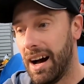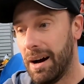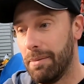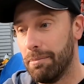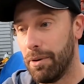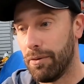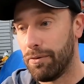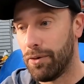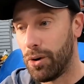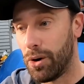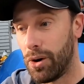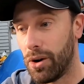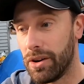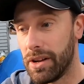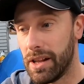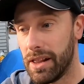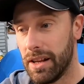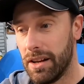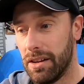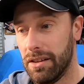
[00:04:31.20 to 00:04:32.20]
Before
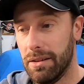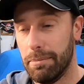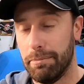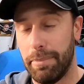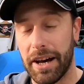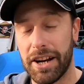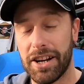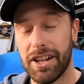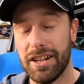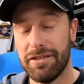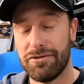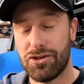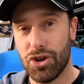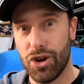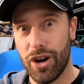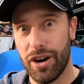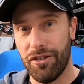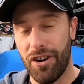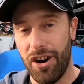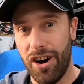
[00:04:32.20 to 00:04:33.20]
the little bundle of
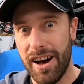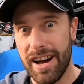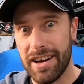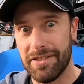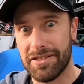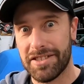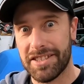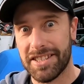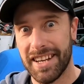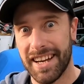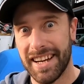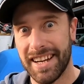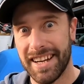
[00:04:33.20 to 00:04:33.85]
joy arrives.